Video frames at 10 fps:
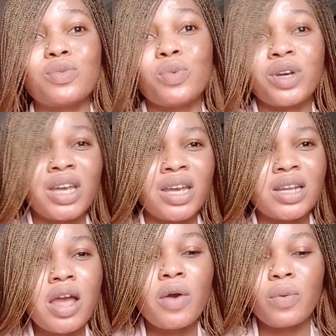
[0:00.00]

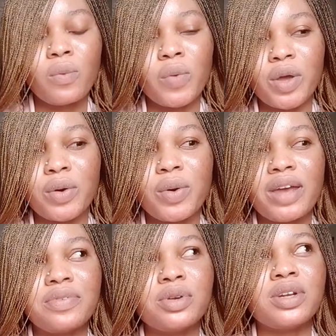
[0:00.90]
working well
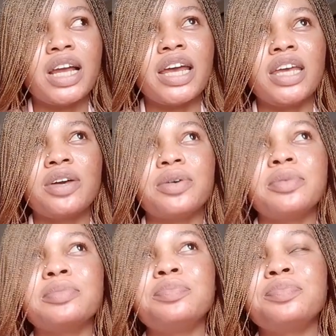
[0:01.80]
i feel like
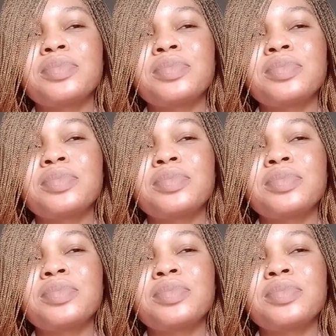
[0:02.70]
um